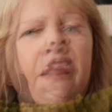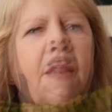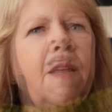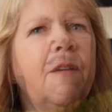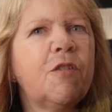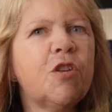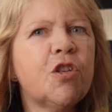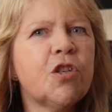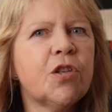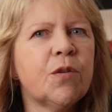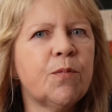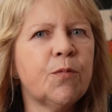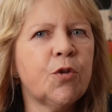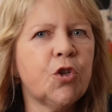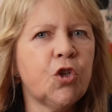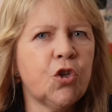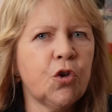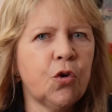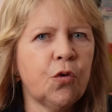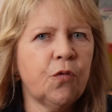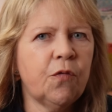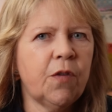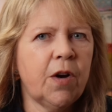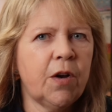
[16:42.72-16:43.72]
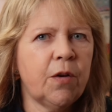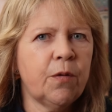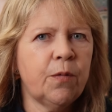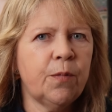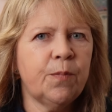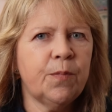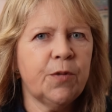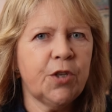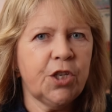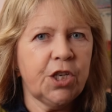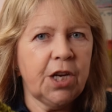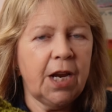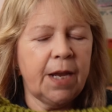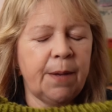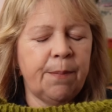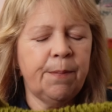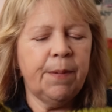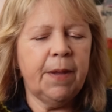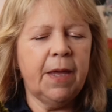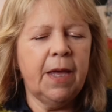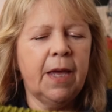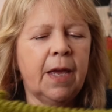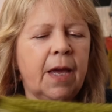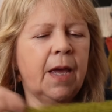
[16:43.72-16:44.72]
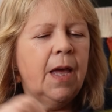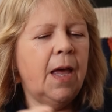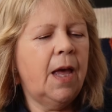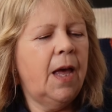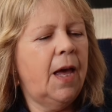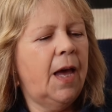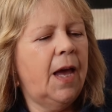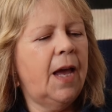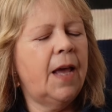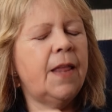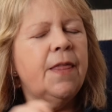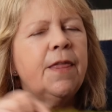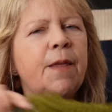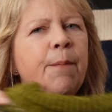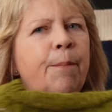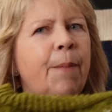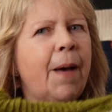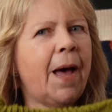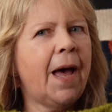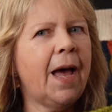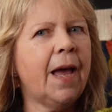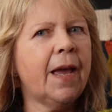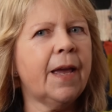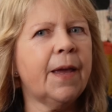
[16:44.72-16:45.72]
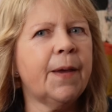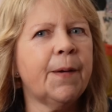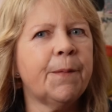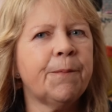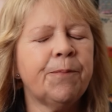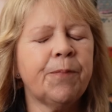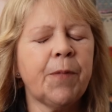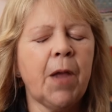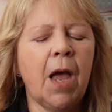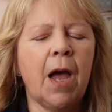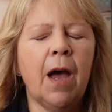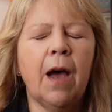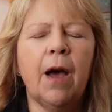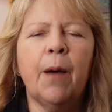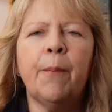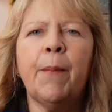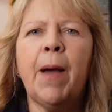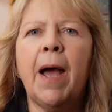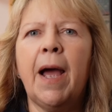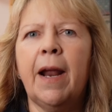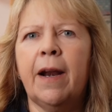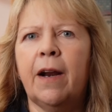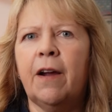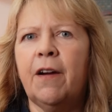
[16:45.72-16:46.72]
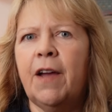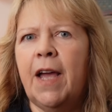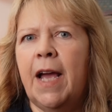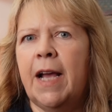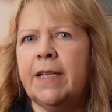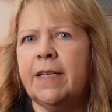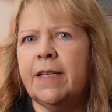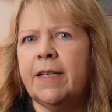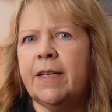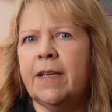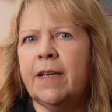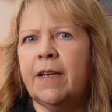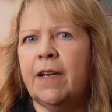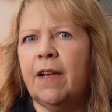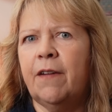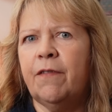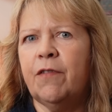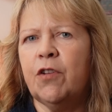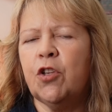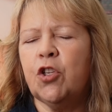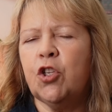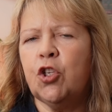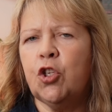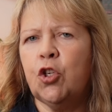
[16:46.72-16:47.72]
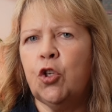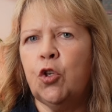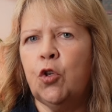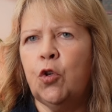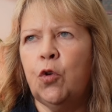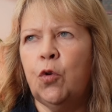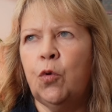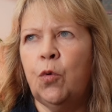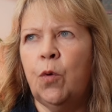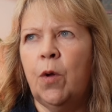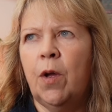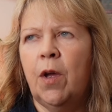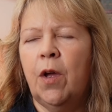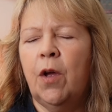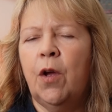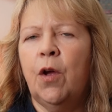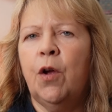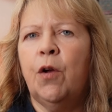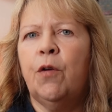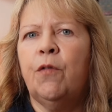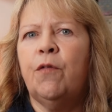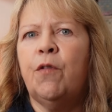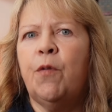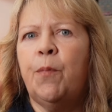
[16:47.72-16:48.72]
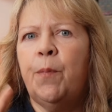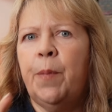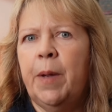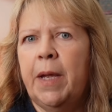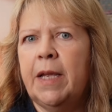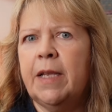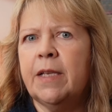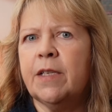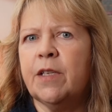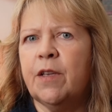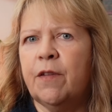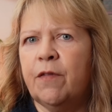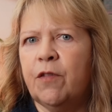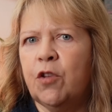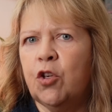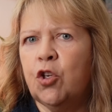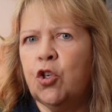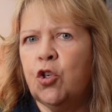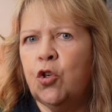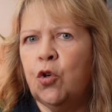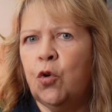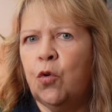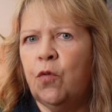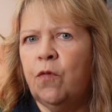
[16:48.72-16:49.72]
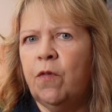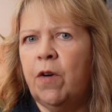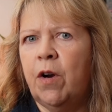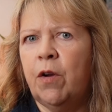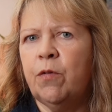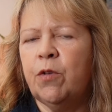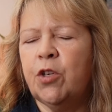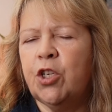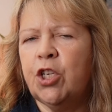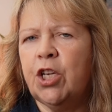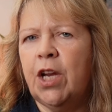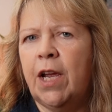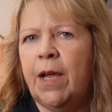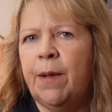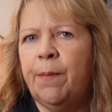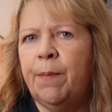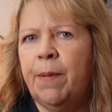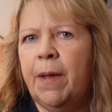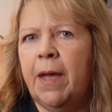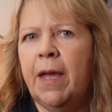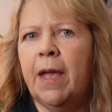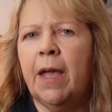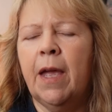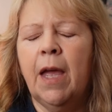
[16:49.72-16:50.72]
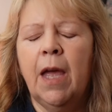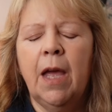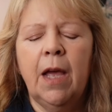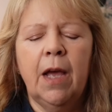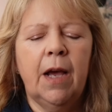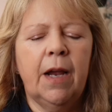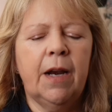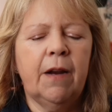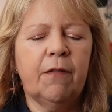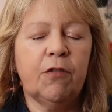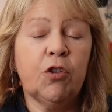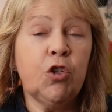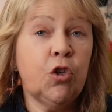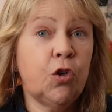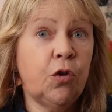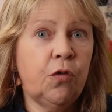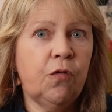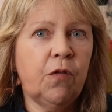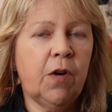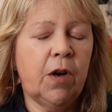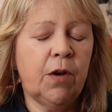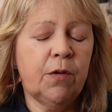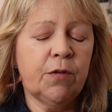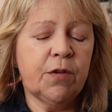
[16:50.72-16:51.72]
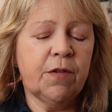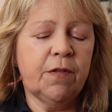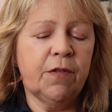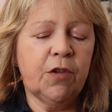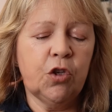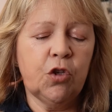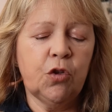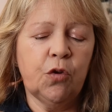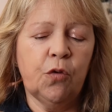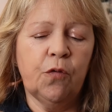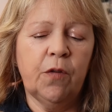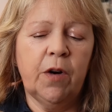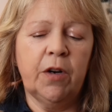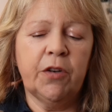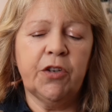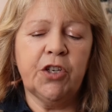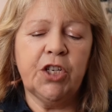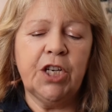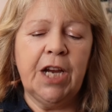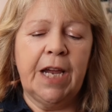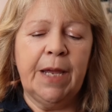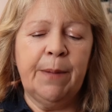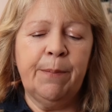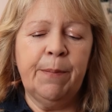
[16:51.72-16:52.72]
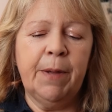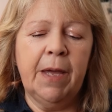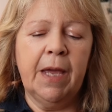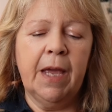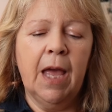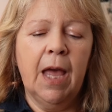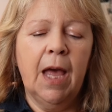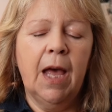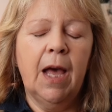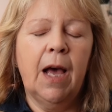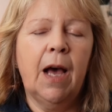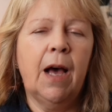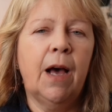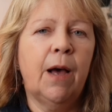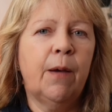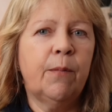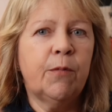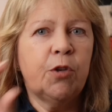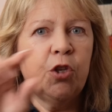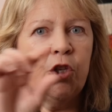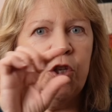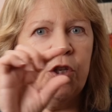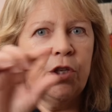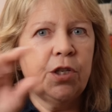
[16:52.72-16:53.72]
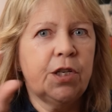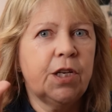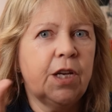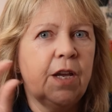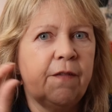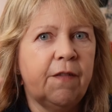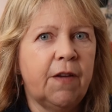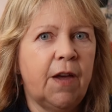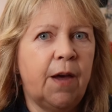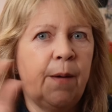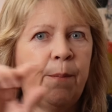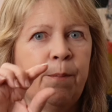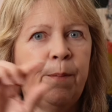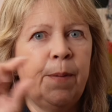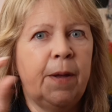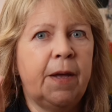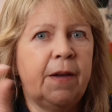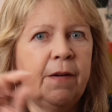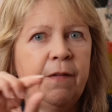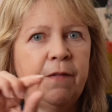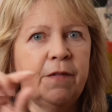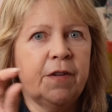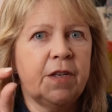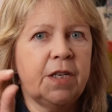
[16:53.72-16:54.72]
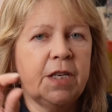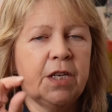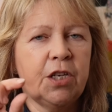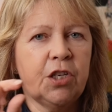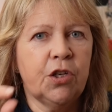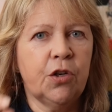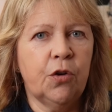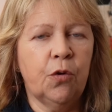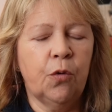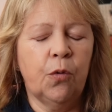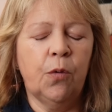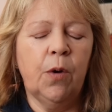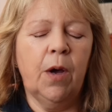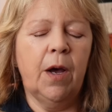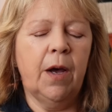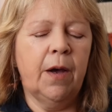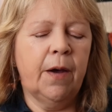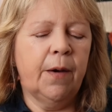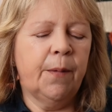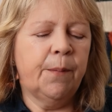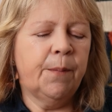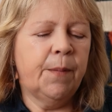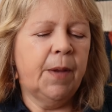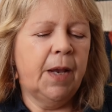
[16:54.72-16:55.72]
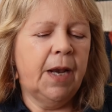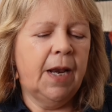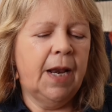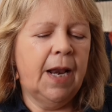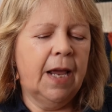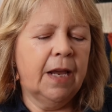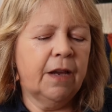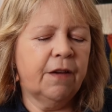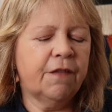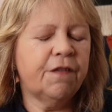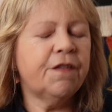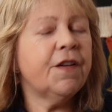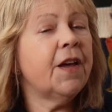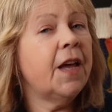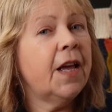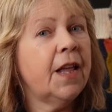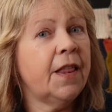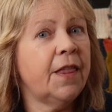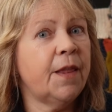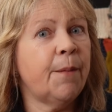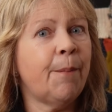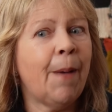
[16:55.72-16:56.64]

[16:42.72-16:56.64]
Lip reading: There is some short row shaping in the back, and I added another 2 repeats of the short row shaping, another 2 rows of the short row shaping, just to give it a bit of additional length in the